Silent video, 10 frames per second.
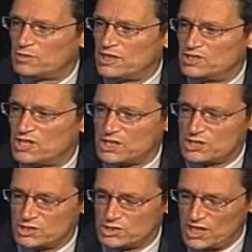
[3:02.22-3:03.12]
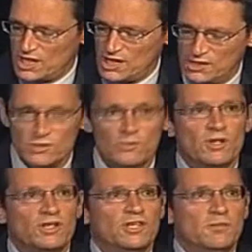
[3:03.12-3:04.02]
transactions, and
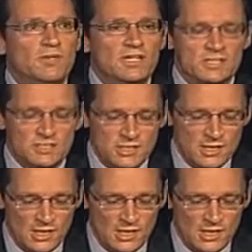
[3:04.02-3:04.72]
one of the biggest